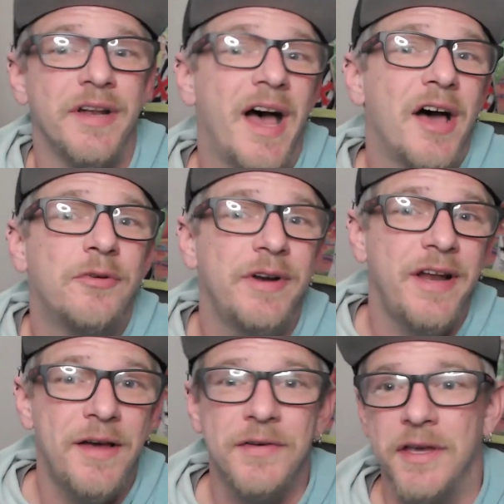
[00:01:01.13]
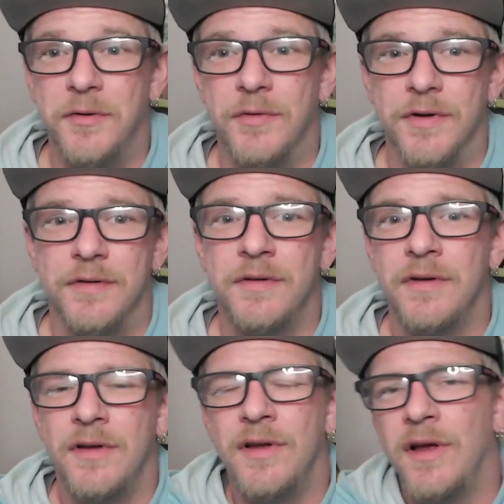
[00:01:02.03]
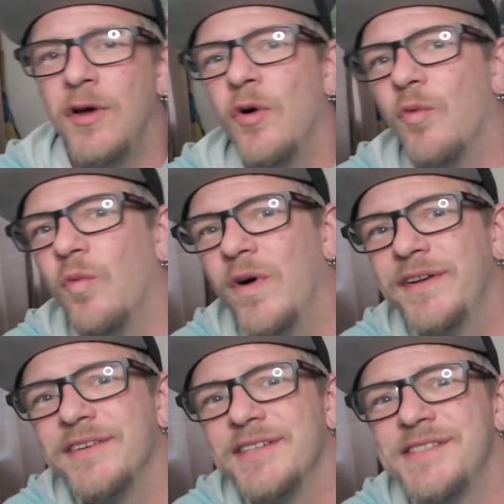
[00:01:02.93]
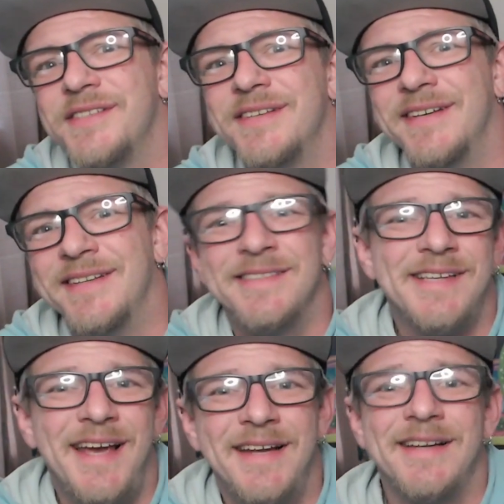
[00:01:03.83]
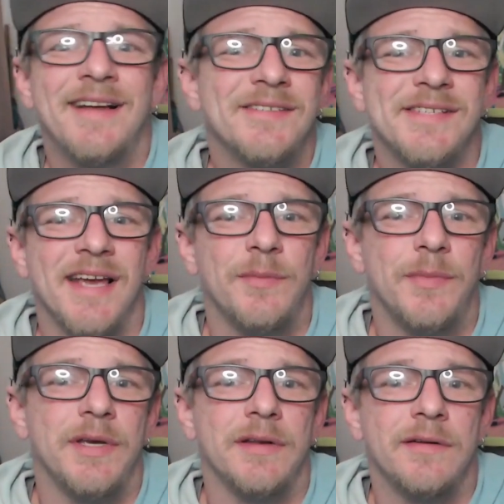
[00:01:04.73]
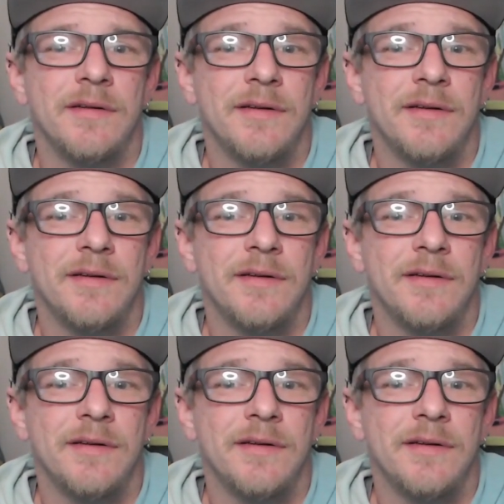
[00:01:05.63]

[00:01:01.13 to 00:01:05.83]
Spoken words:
and how do I navigate one? What does inside and outside mean?